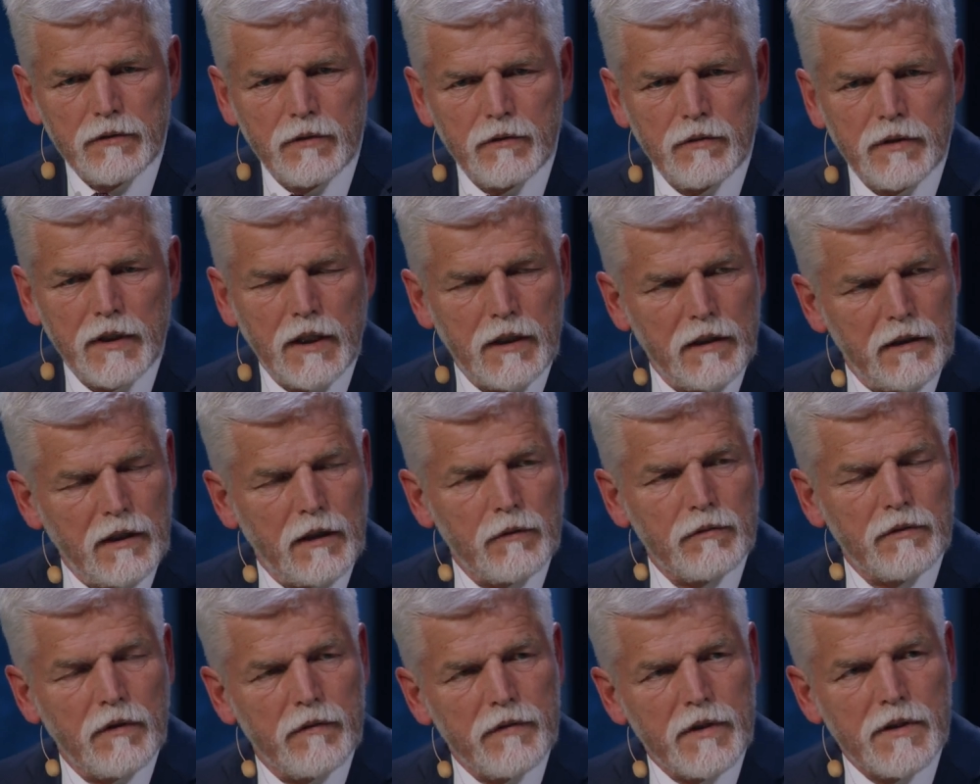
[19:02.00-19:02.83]
to get it
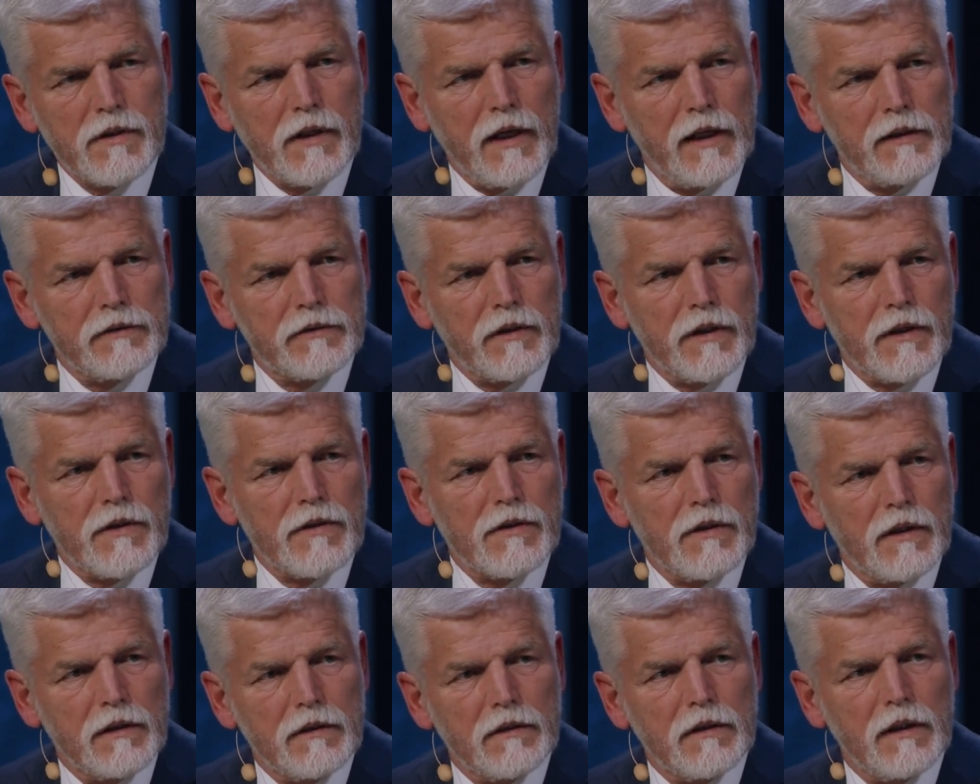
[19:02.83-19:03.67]
out of these
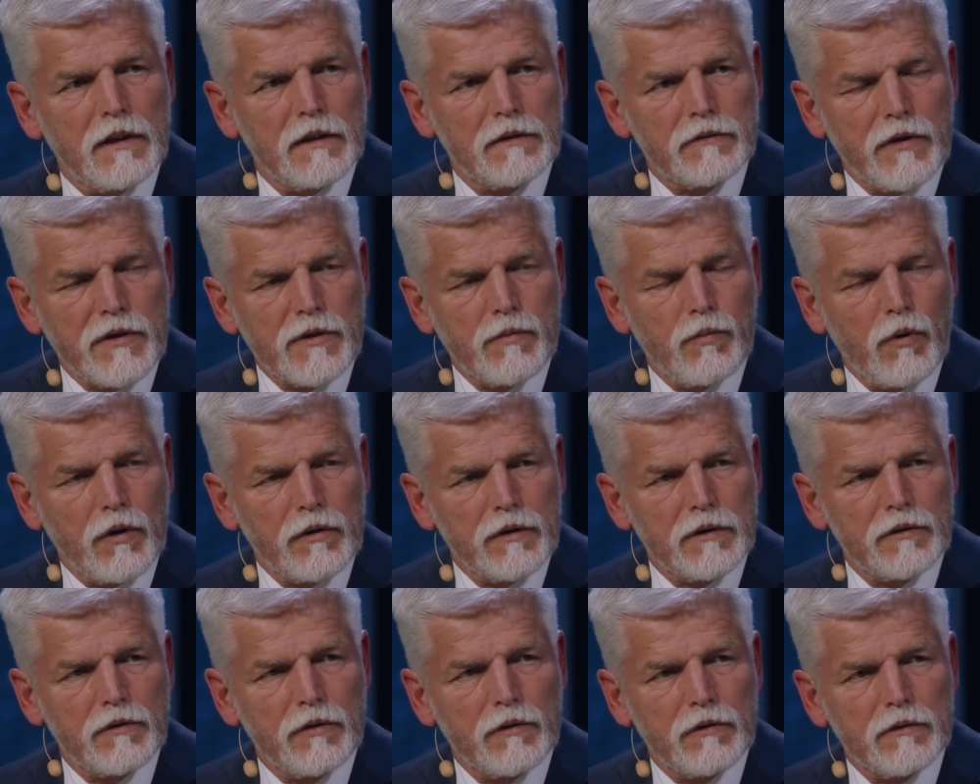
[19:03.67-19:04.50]
countries and transport
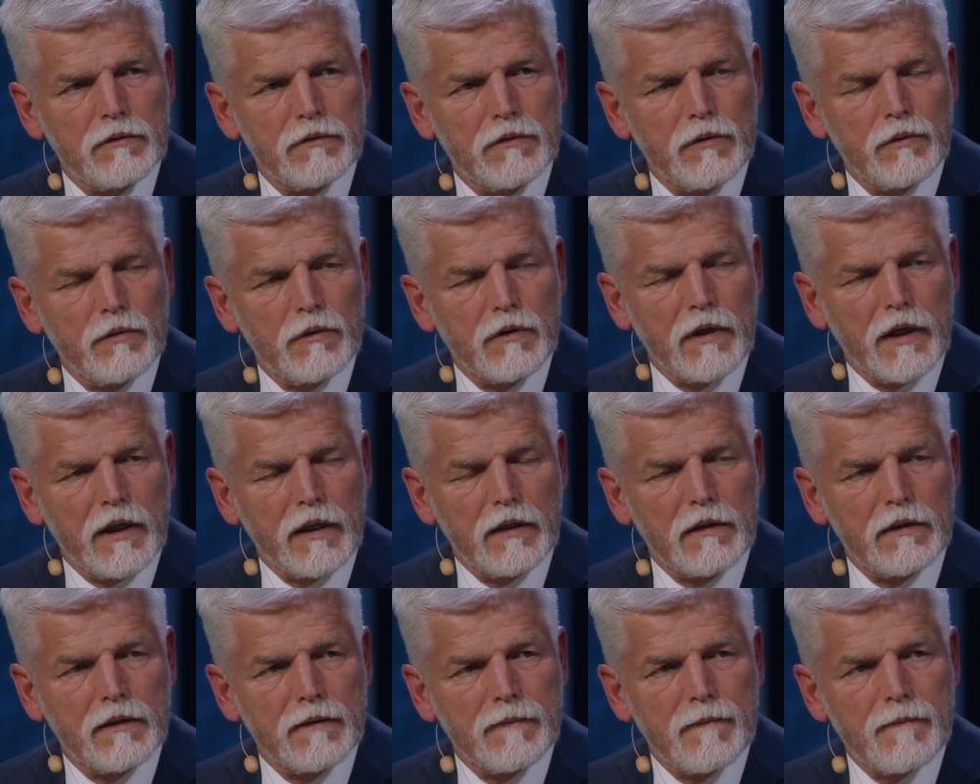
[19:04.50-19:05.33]
it to, to
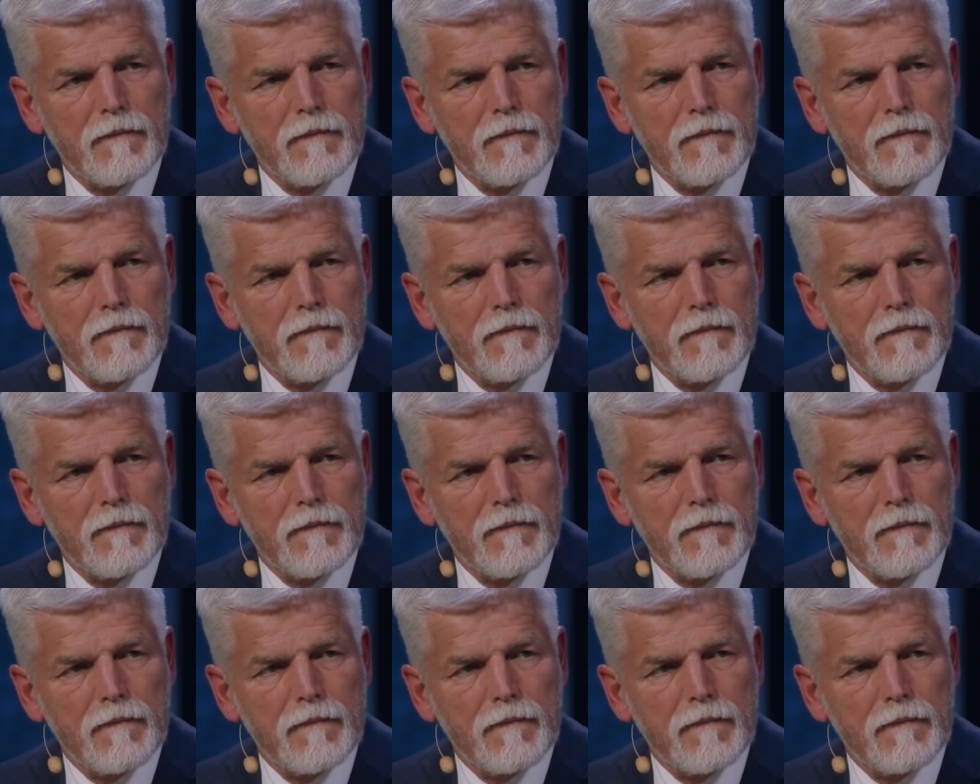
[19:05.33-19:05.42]
Ukraine.